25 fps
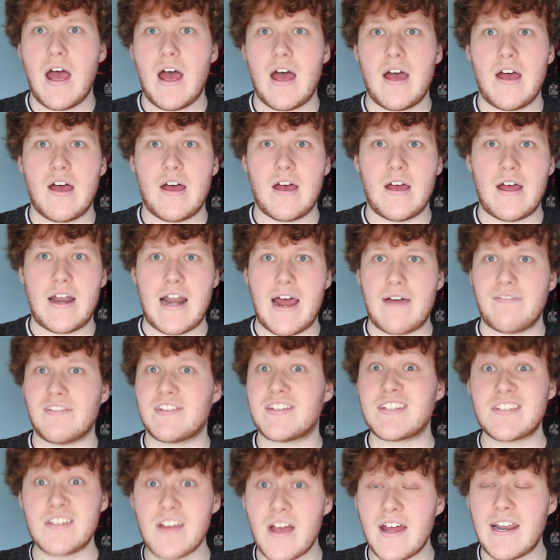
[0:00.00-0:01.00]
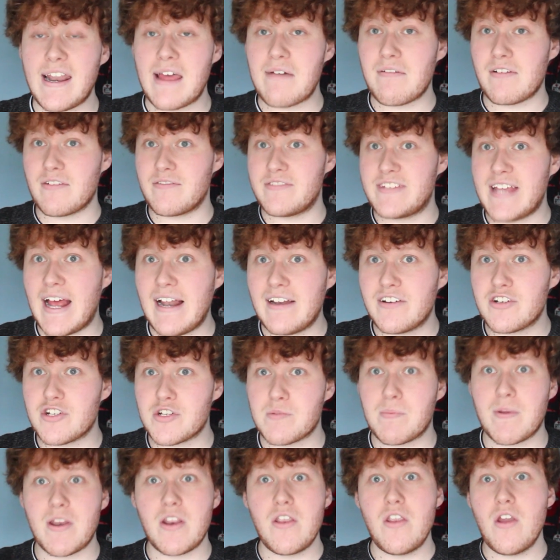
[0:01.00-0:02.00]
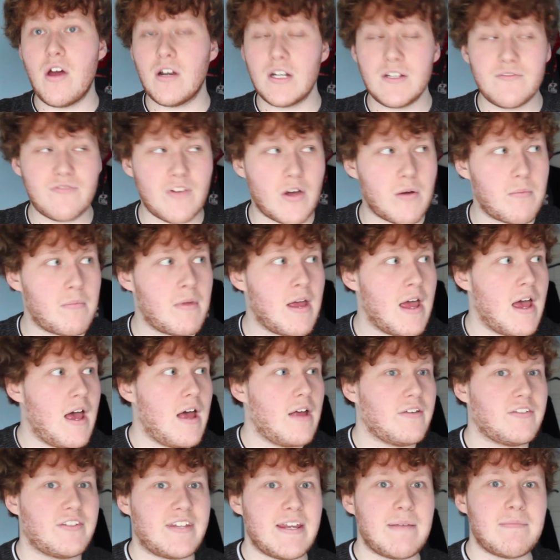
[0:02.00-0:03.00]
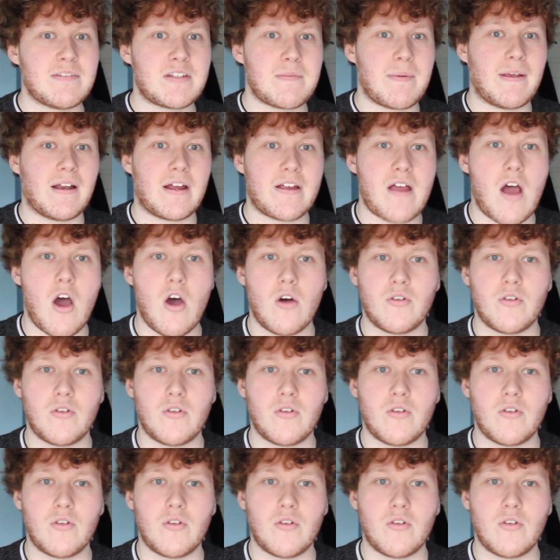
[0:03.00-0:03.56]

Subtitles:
And have a certain level of intelligence, but none of them seem to be like,